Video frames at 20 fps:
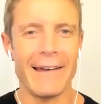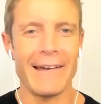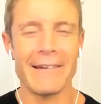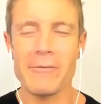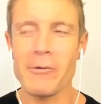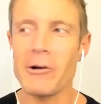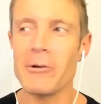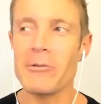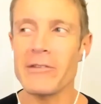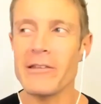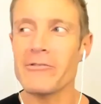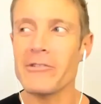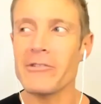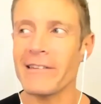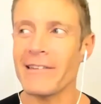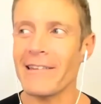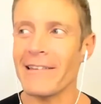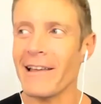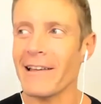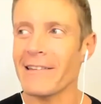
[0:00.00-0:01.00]
Well, it was
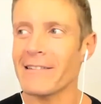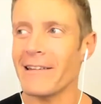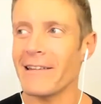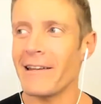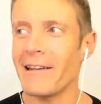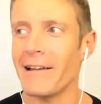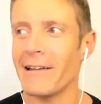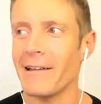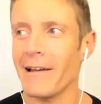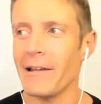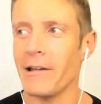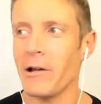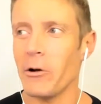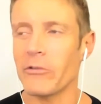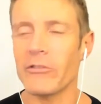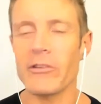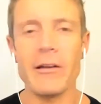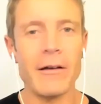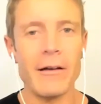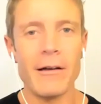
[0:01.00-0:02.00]
interesting. Last night, I
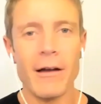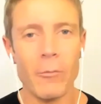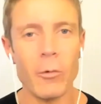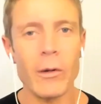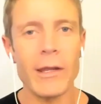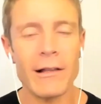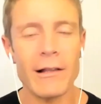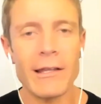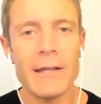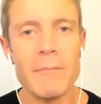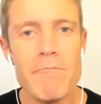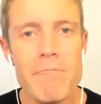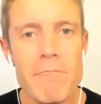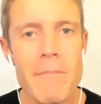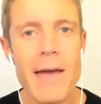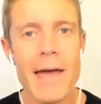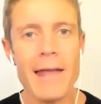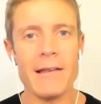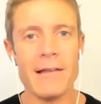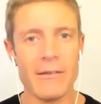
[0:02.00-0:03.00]
host a weekly
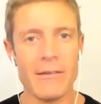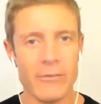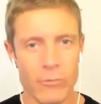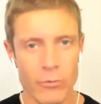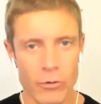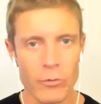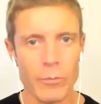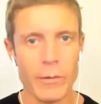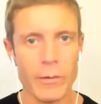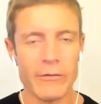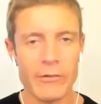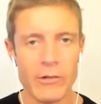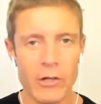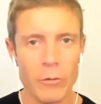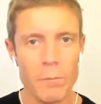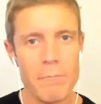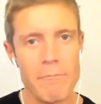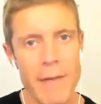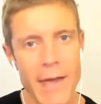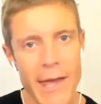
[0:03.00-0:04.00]
men's group, and it's
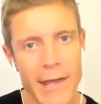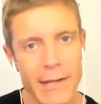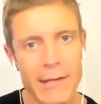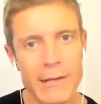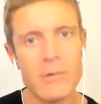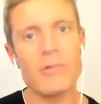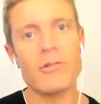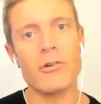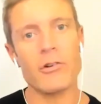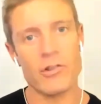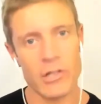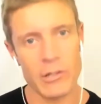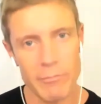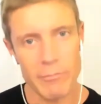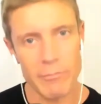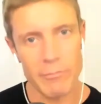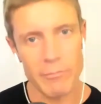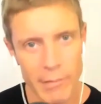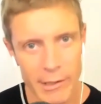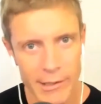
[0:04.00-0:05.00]
called Mentorship
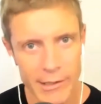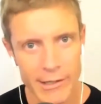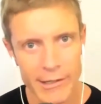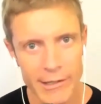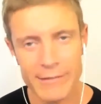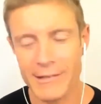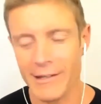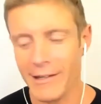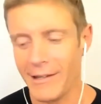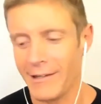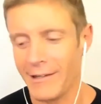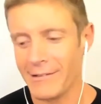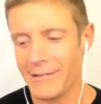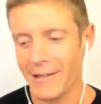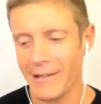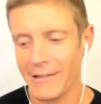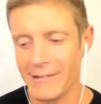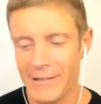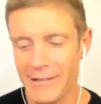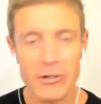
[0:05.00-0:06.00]
Mondays and
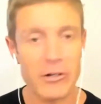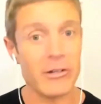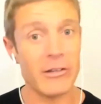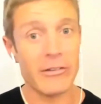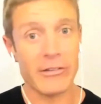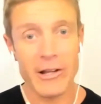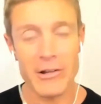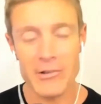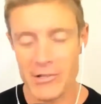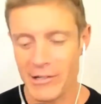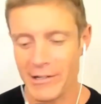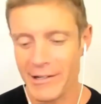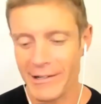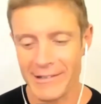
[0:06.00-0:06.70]
dinner and discussion.